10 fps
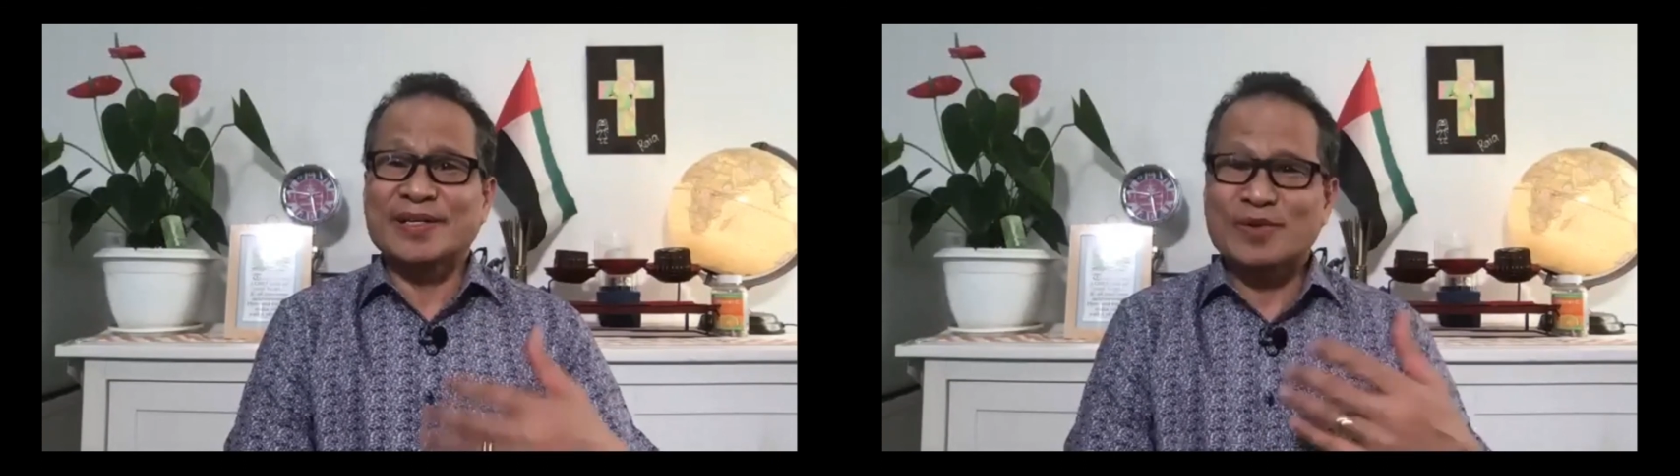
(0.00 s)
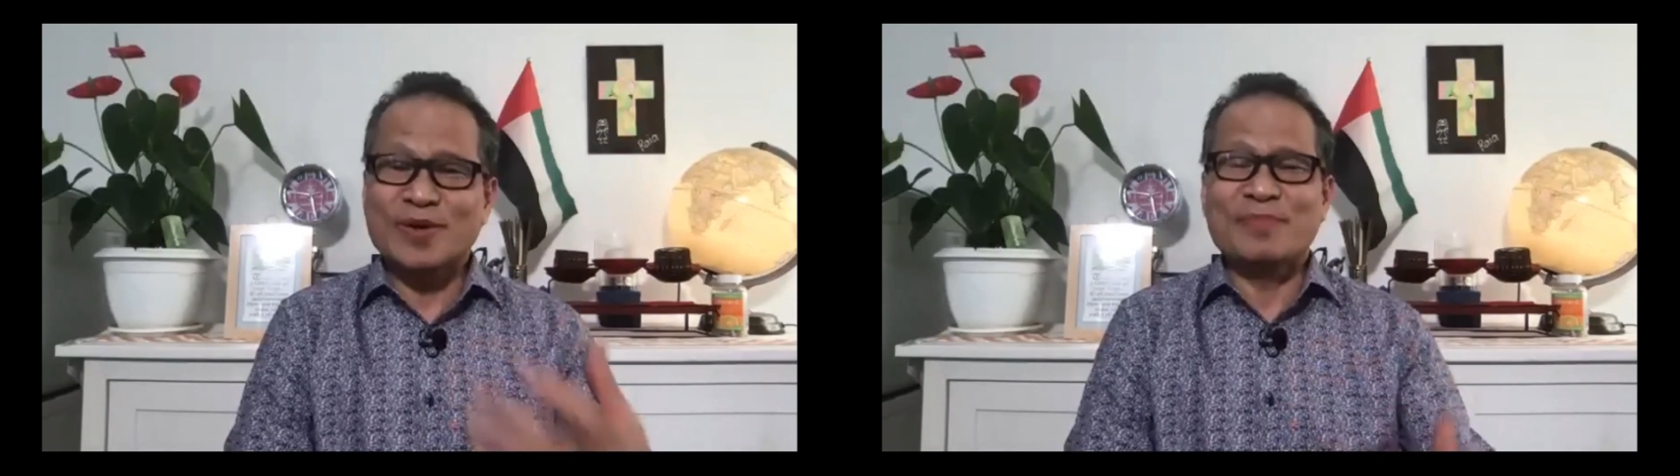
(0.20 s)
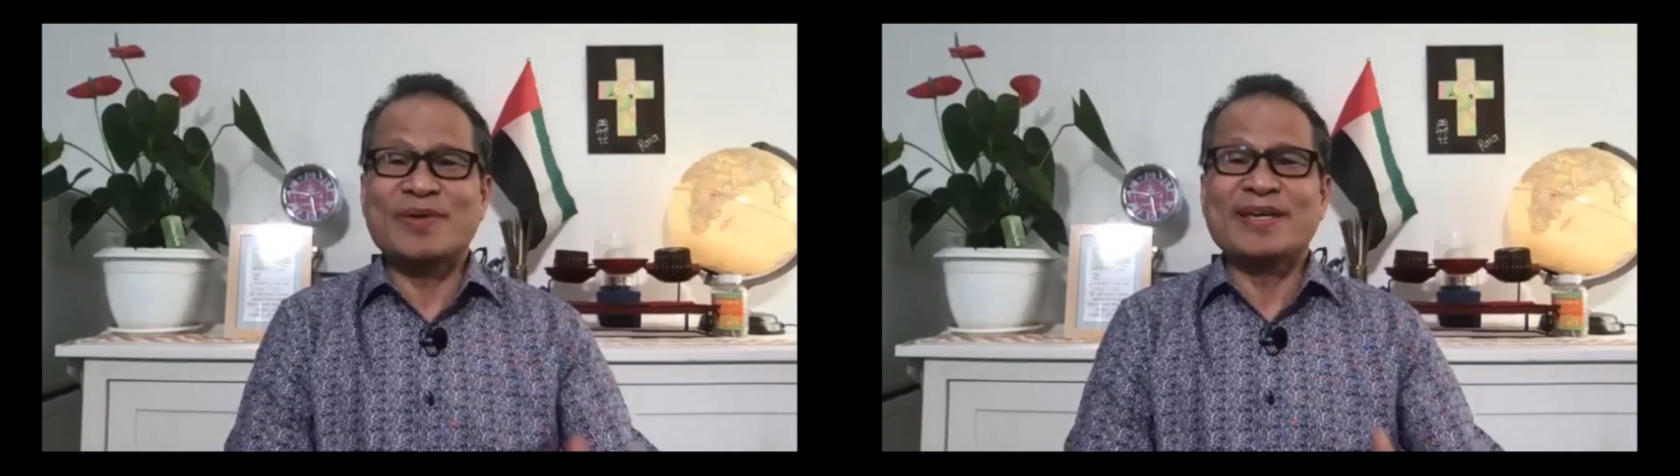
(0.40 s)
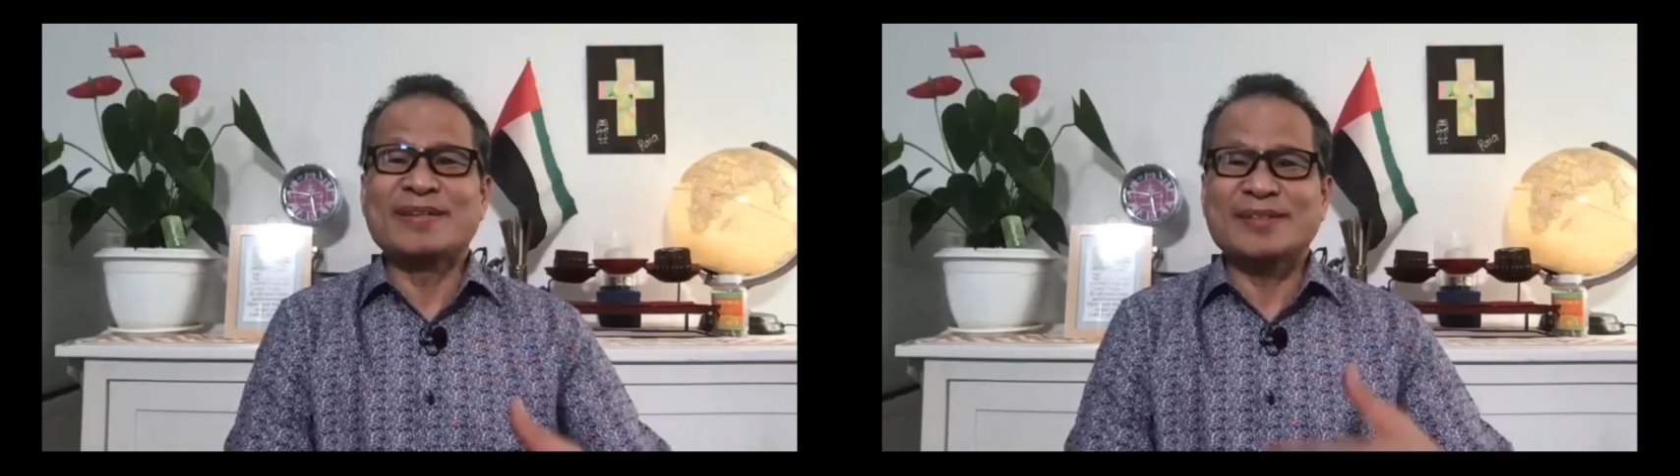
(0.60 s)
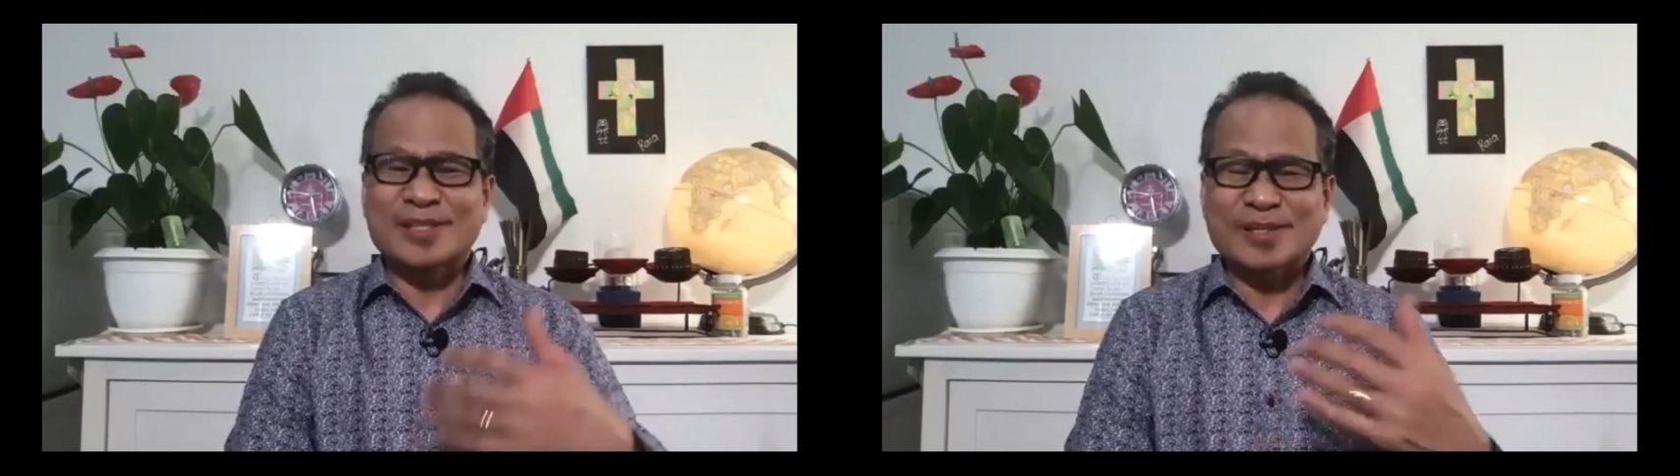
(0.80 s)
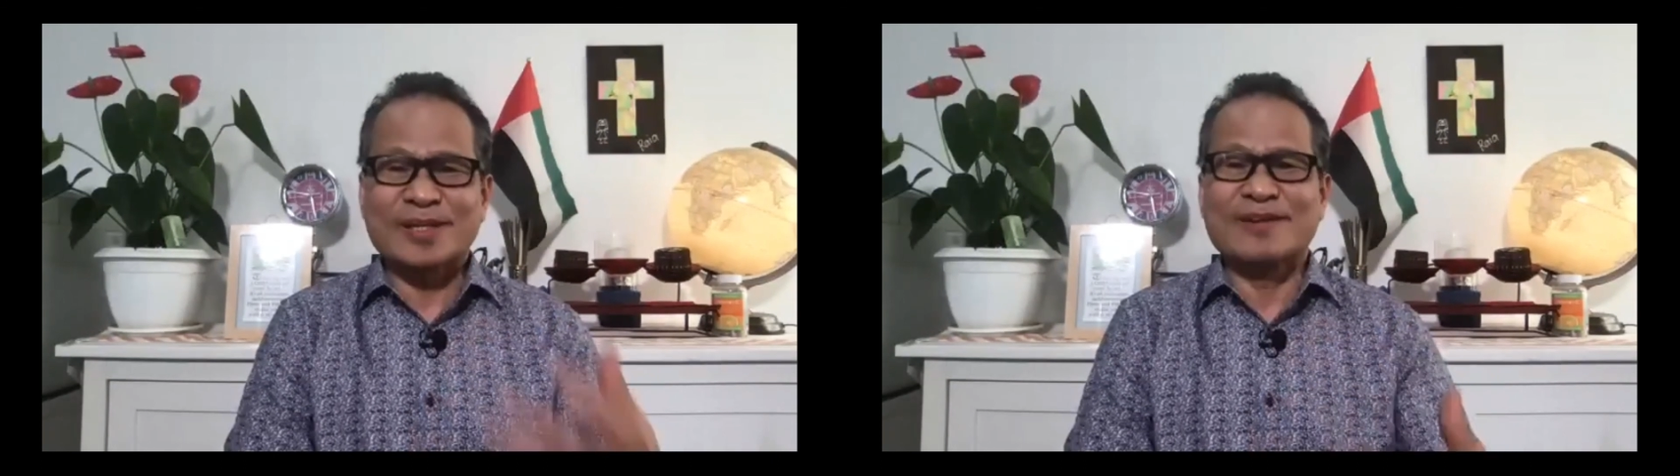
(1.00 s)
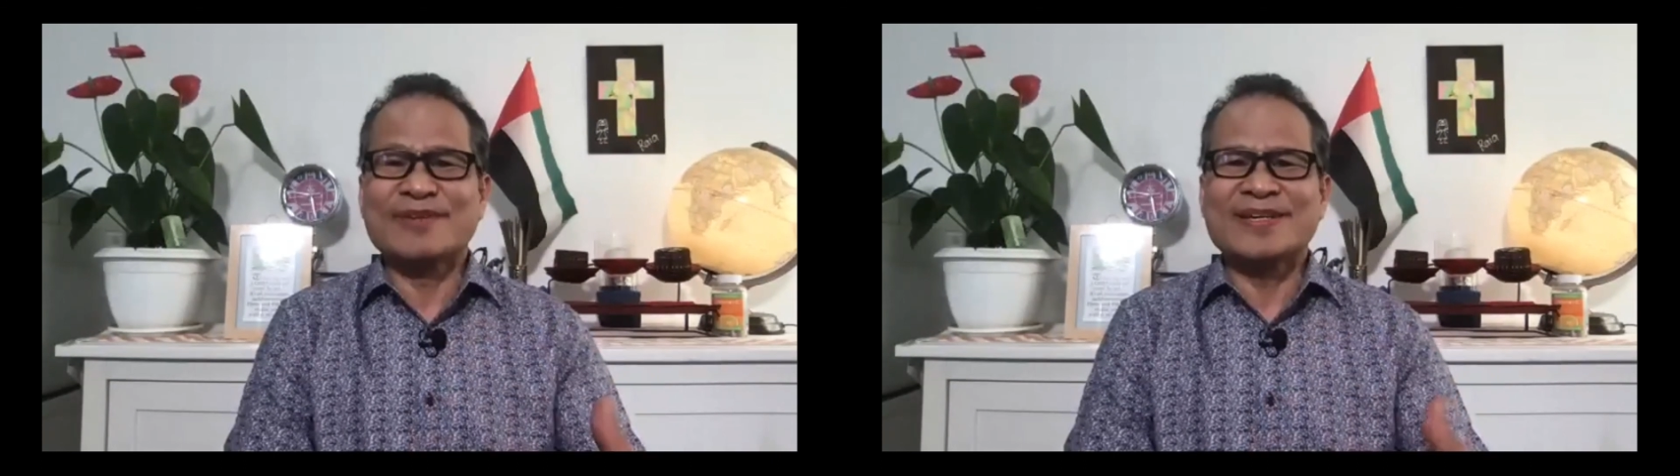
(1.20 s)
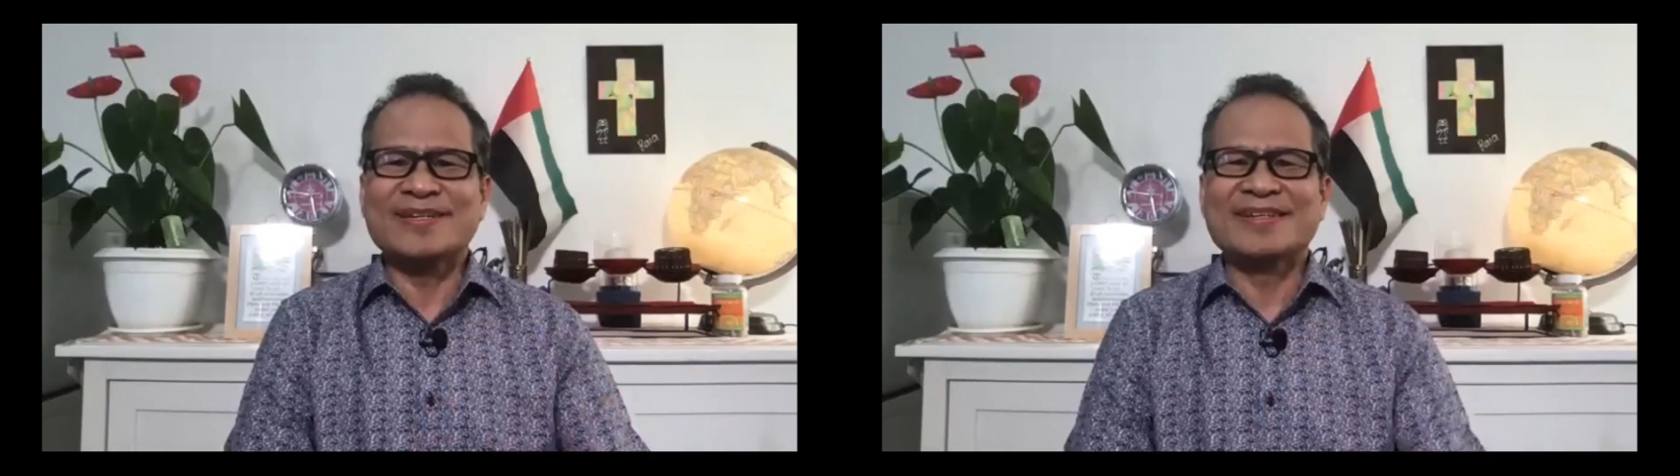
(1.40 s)
equipping,
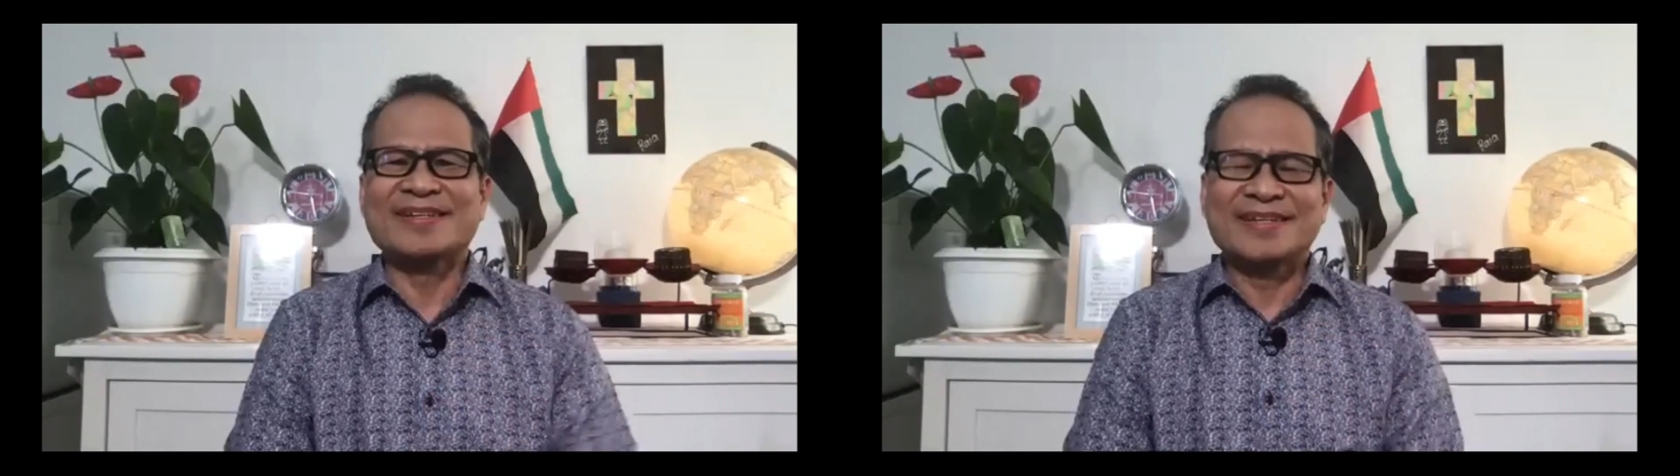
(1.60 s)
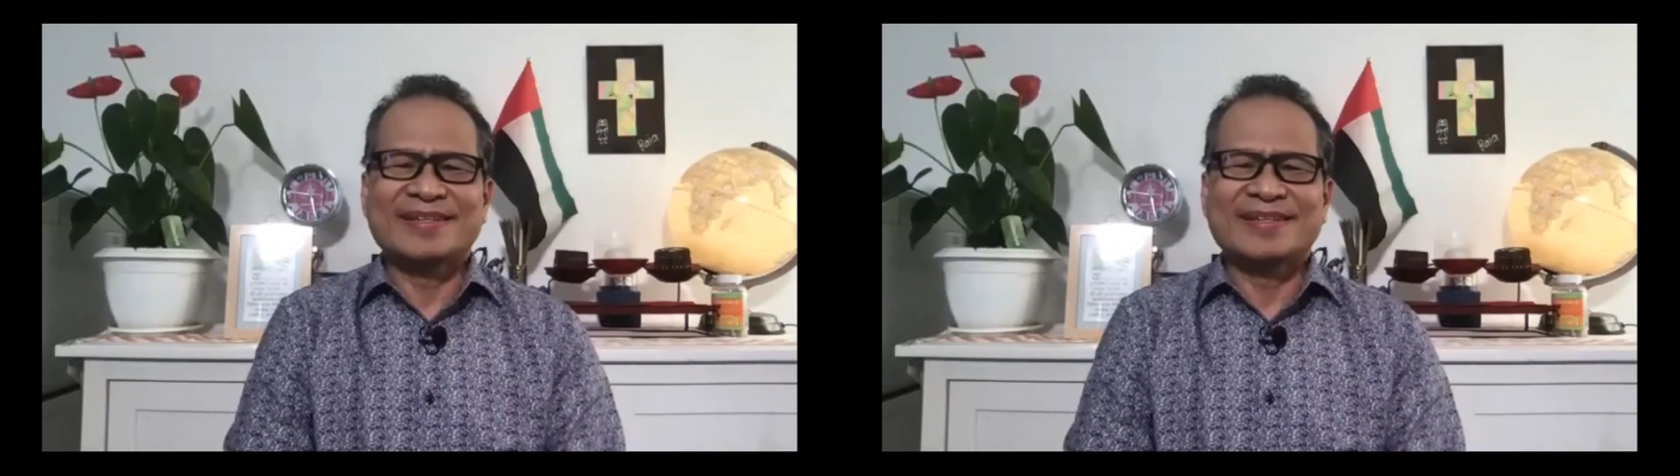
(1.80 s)
serving